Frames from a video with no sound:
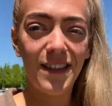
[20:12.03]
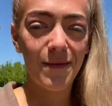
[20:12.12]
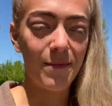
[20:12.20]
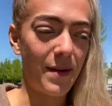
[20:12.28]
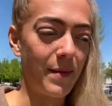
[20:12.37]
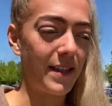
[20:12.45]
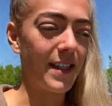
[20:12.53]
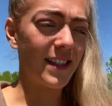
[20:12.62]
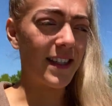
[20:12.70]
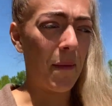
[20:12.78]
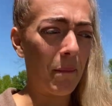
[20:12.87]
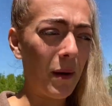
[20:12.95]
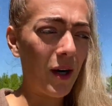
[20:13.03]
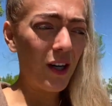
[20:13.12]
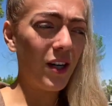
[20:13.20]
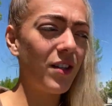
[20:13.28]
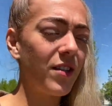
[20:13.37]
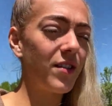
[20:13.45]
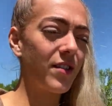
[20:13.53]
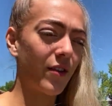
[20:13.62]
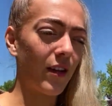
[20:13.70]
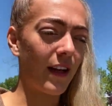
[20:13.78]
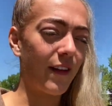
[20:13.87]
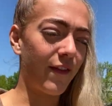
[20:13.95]
maybe December, so
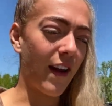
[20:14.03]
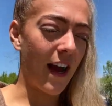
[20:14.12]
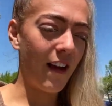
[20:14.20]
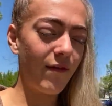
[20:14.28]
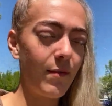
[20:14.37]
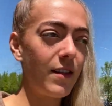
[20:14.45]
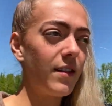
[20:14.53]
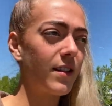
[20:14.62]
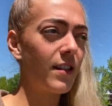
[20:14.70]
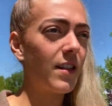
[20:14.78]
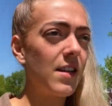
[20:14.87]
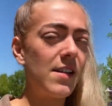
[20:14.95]
like five months.